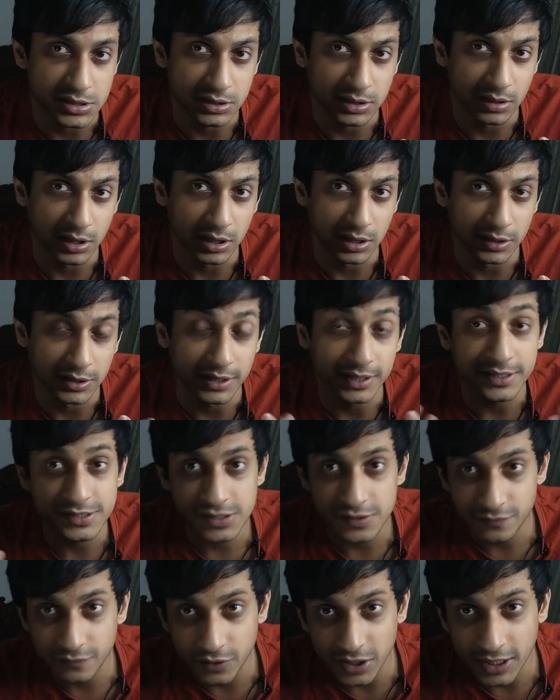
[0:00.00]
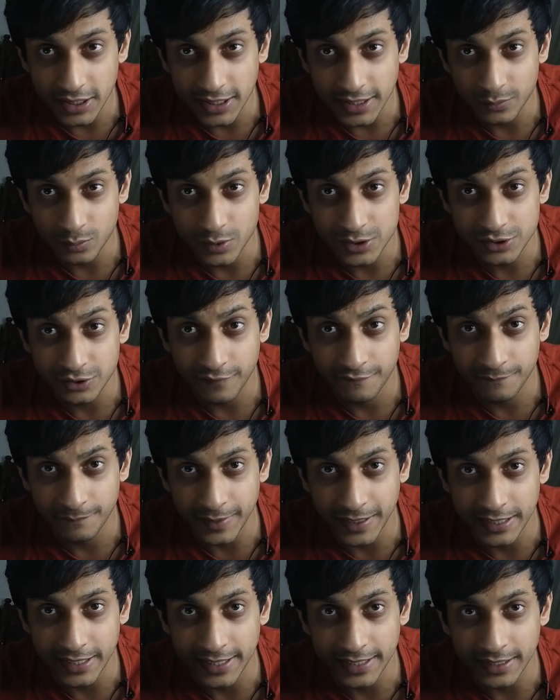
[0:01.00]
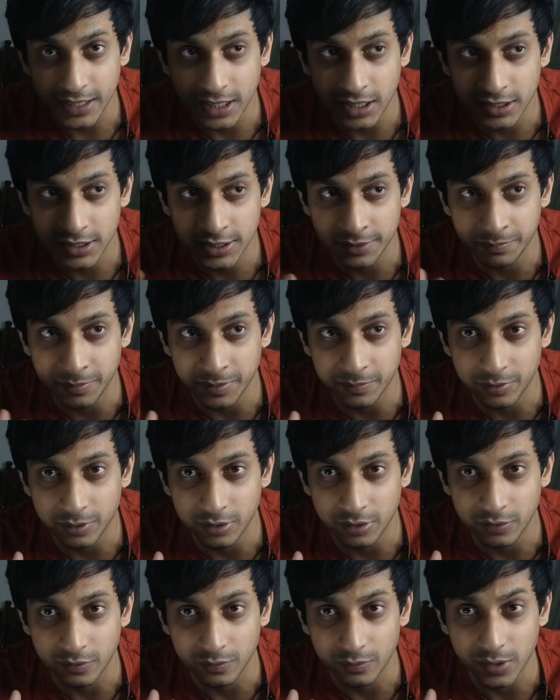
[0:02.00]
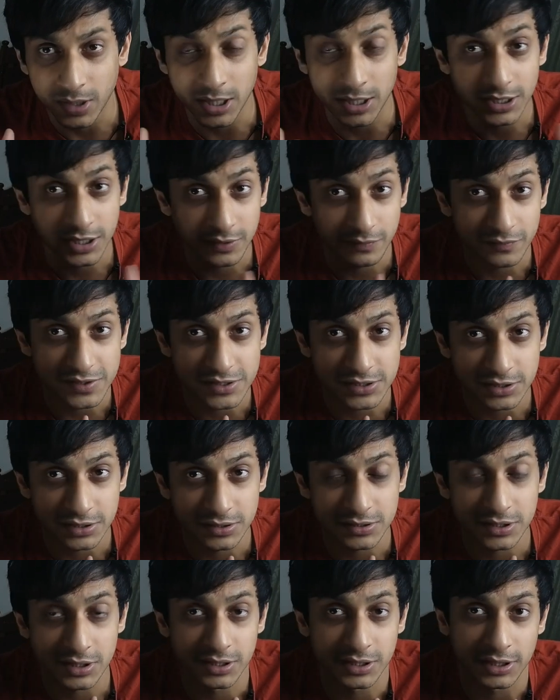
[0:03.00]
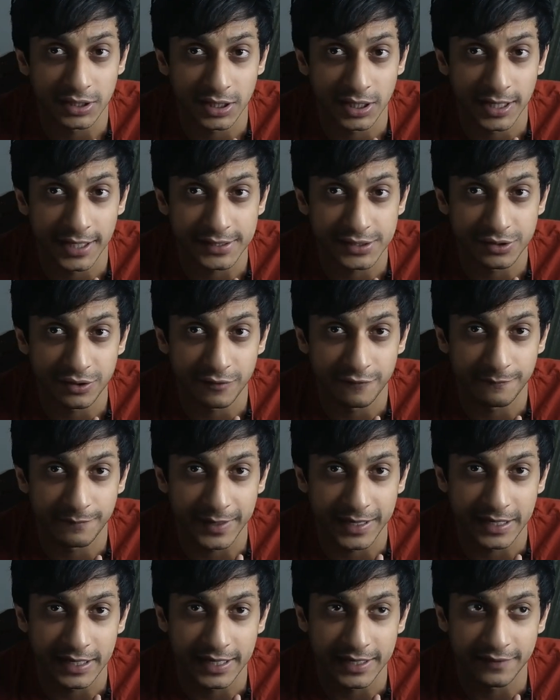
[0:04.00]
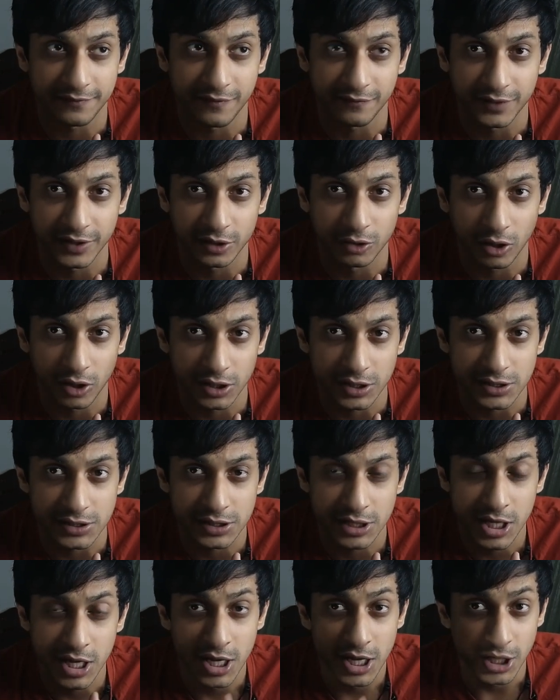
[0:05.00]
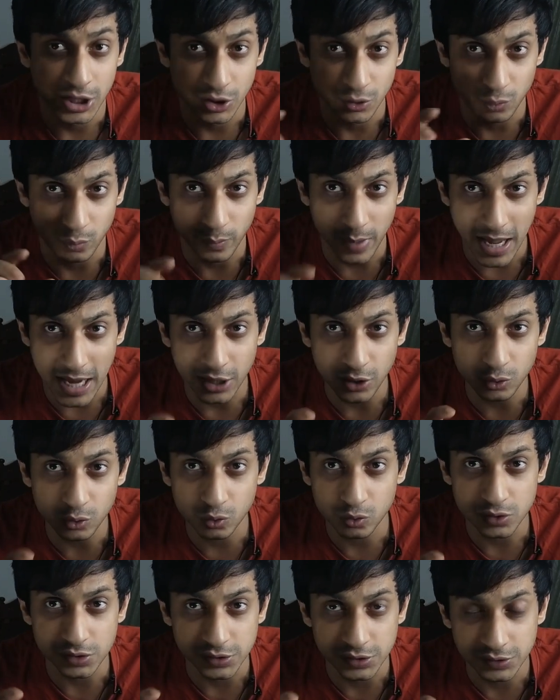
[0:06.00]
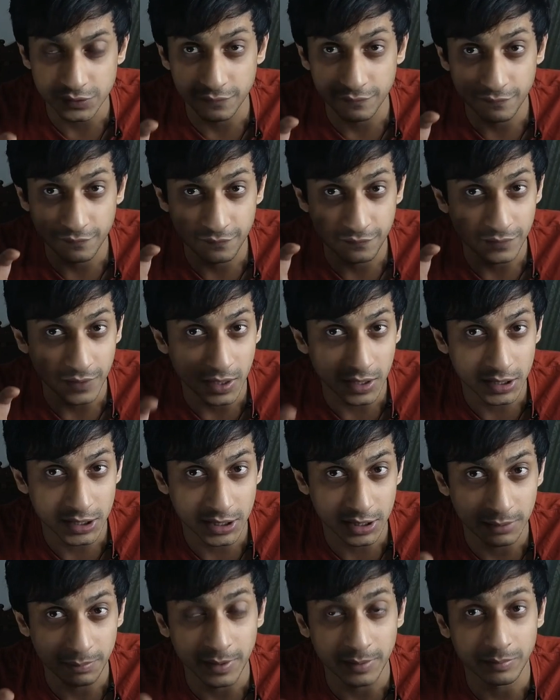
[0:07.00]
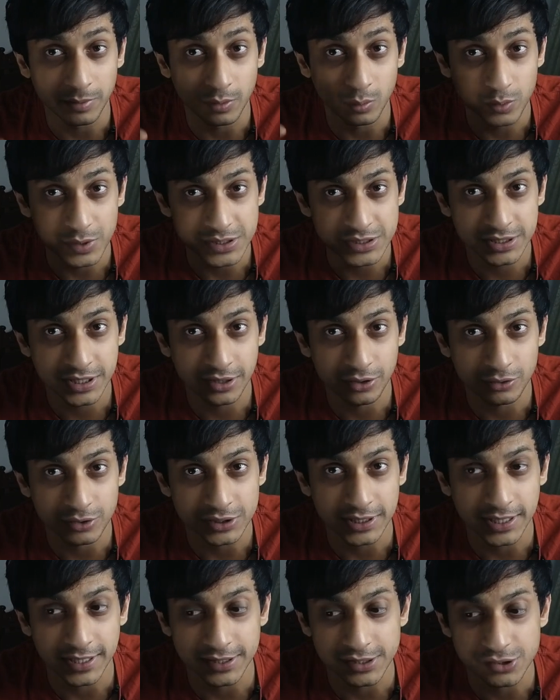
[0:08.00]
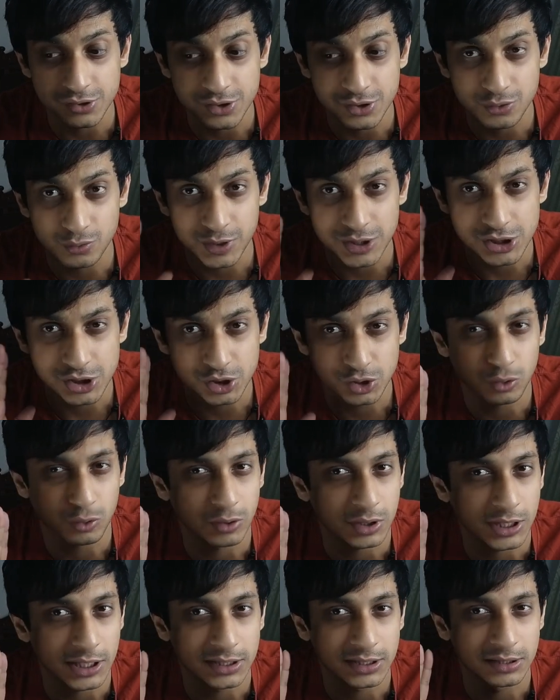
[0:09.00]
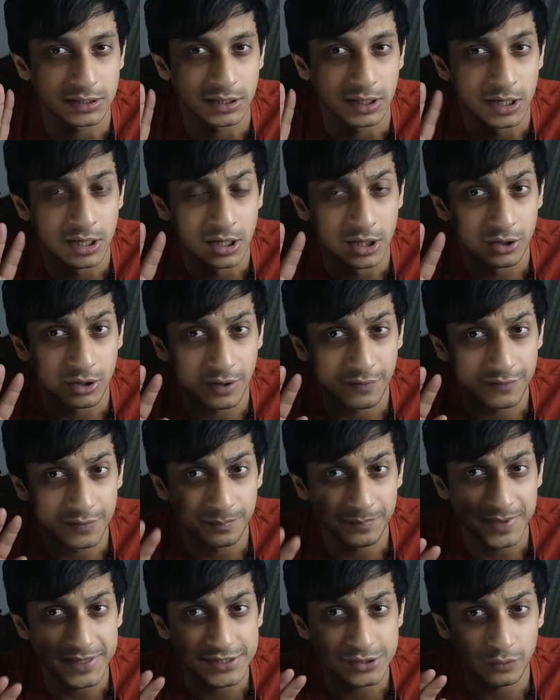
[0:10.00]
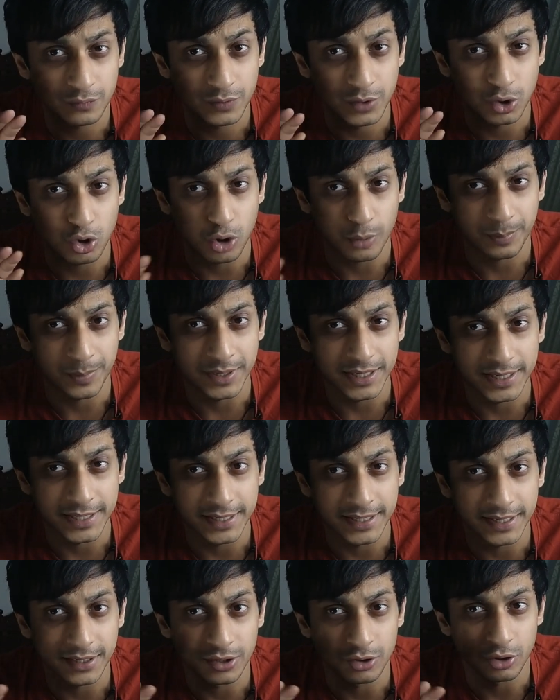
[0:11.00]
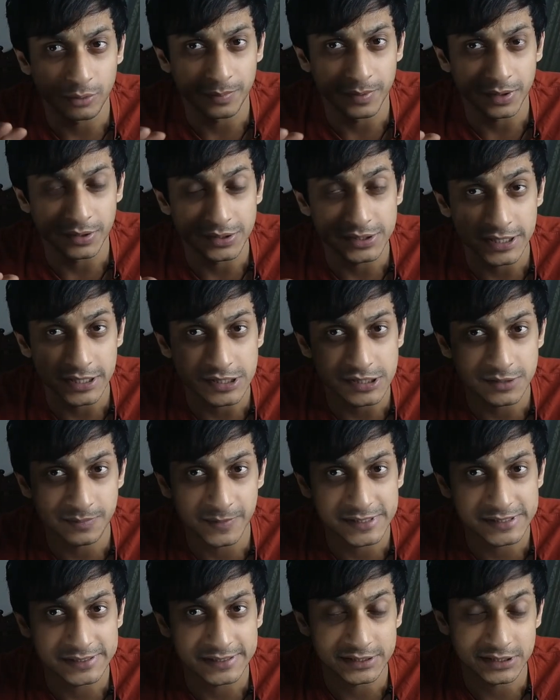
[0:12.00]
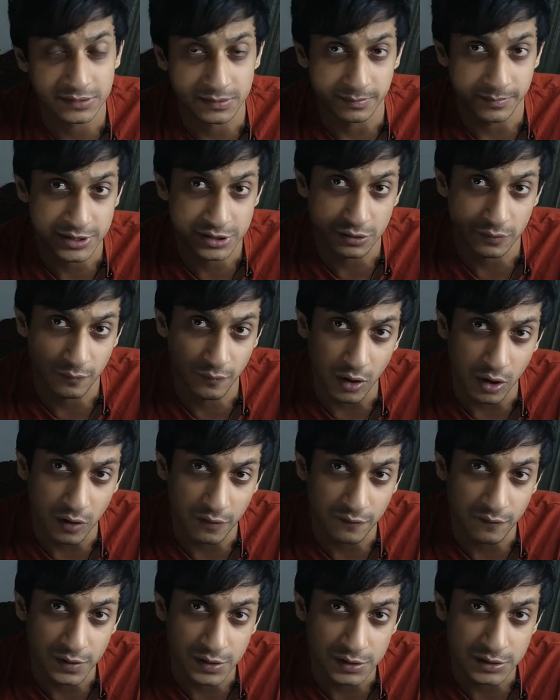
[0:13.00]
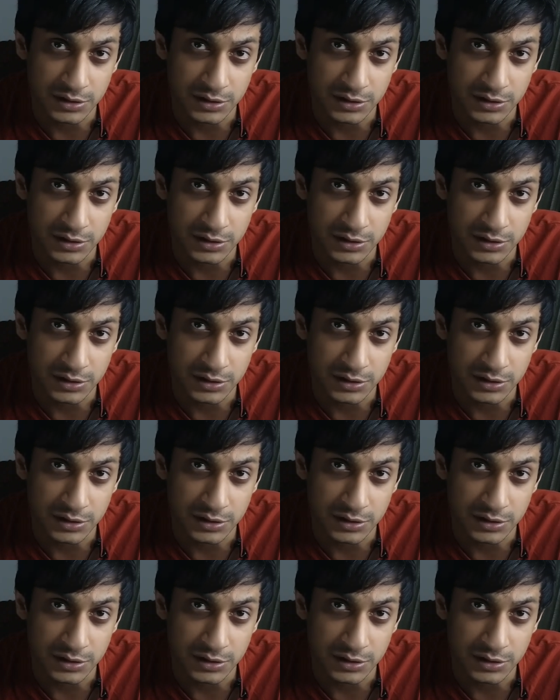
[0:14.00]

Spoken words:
The reason for that, like once you have paid like 100 people, 100 visitors, 100 clicks, you have paid like $50, you value those 100 people visiting your site. So you ensure that you have the best of the copywriting, copy, sales message, best of the offer.